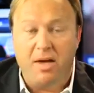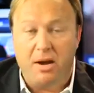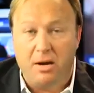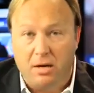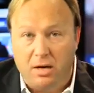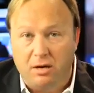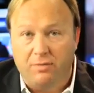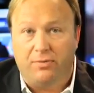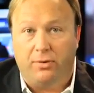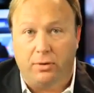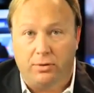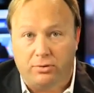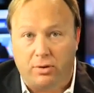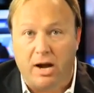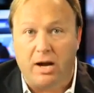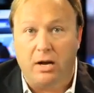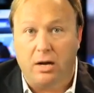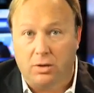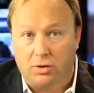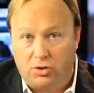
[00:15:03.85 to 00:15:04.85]
in and
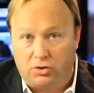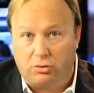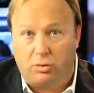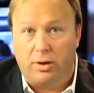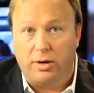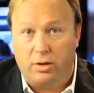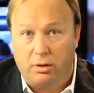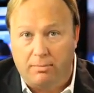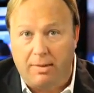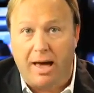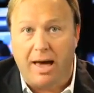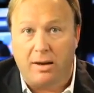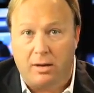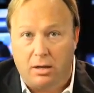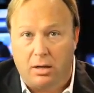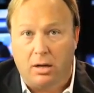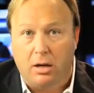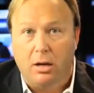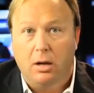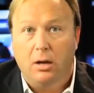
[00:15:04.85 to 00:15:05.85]
infiltrate and destroy
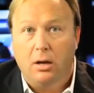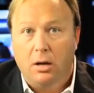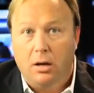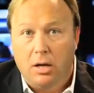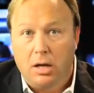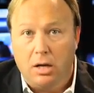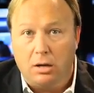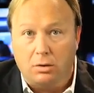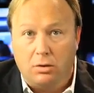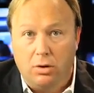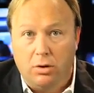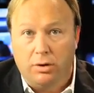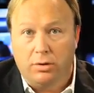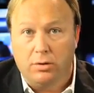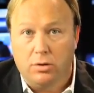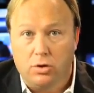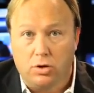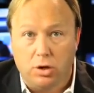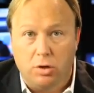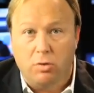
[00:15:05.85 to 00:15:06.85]
humanity, it
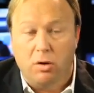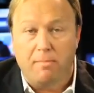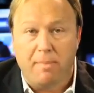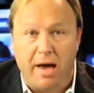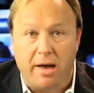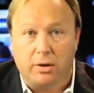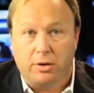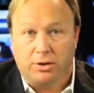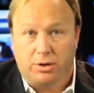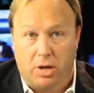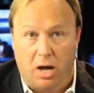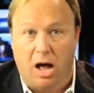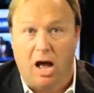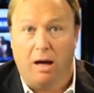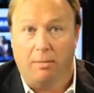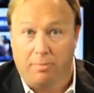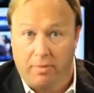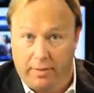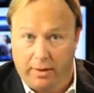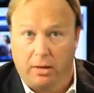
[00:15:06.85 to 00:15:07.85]
couldn't do a better
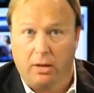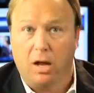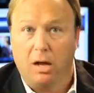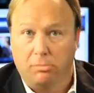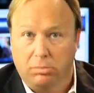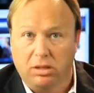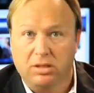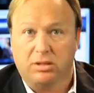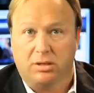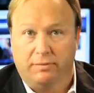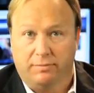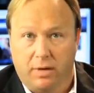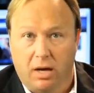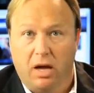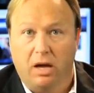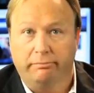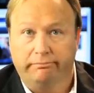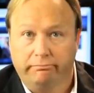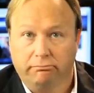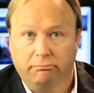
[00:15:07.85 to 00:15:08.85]
job than the globalists have
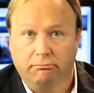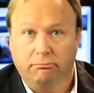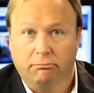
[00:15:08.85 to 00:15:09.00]
done.